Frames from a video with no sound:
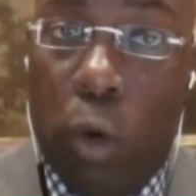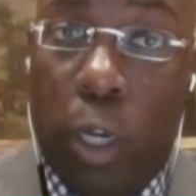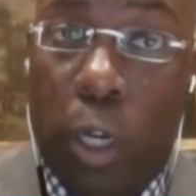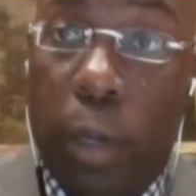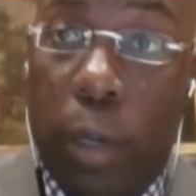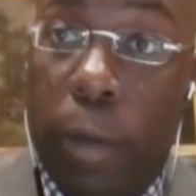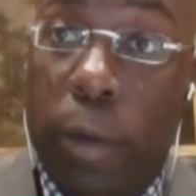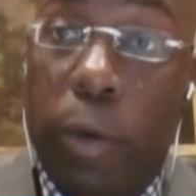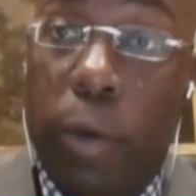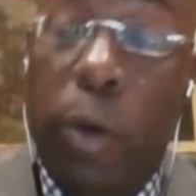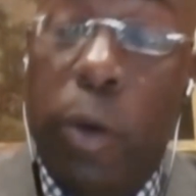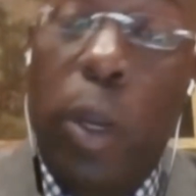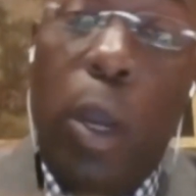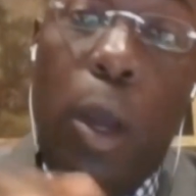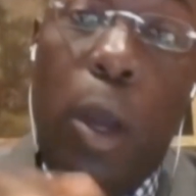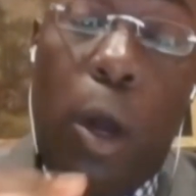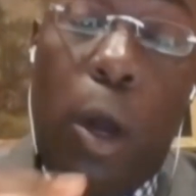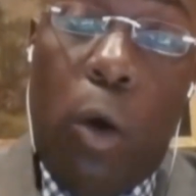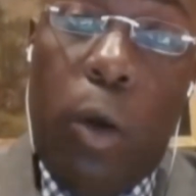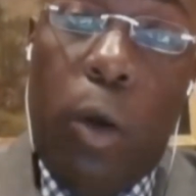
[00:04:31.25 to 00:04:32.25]
working
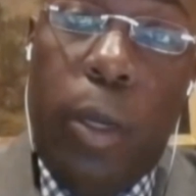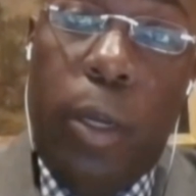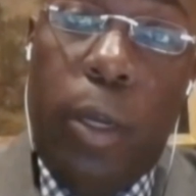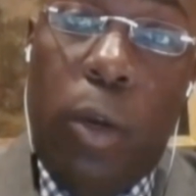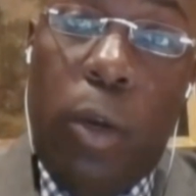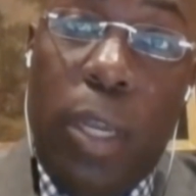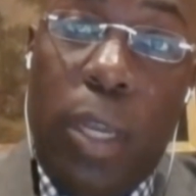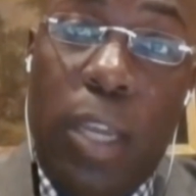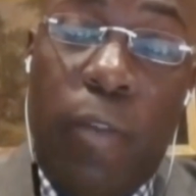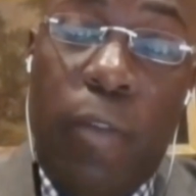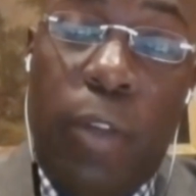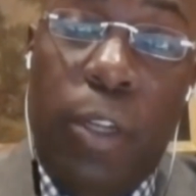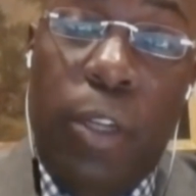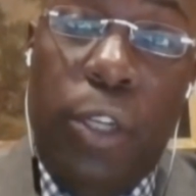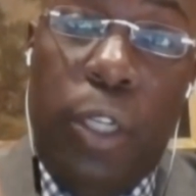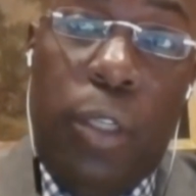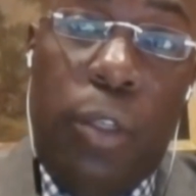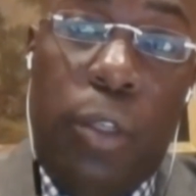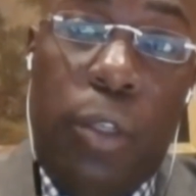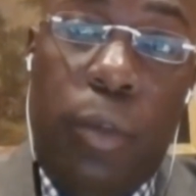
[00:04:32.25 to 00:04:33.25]
on or
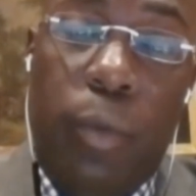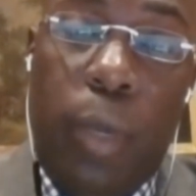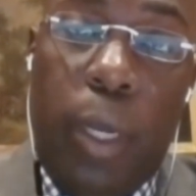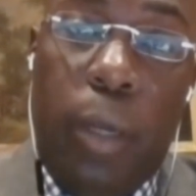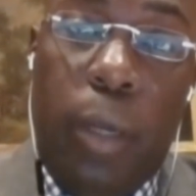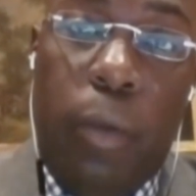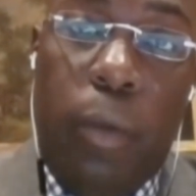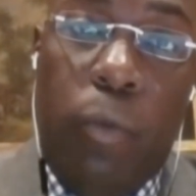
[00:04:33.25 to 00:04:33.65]
even just